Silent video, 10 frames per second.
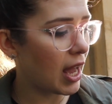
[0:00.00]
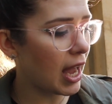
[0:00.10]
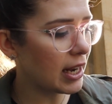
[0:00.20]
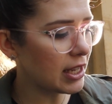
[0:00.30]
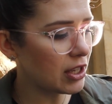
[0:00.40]

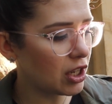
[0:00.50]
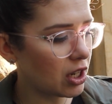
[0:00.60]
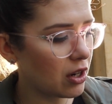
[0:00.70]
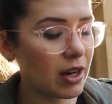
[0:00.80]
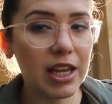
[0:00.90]
and in
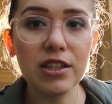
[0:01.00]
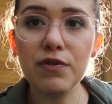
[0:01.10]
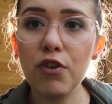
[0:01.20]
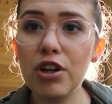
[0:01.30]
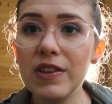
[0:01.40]
here
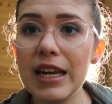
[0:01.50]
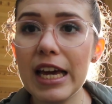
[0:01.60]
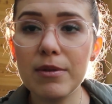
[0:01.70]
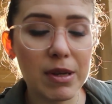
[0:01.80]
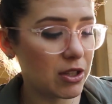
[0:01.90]
is for the
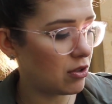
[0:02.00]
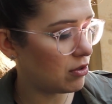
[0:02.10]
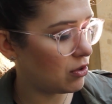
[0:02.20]
light meter.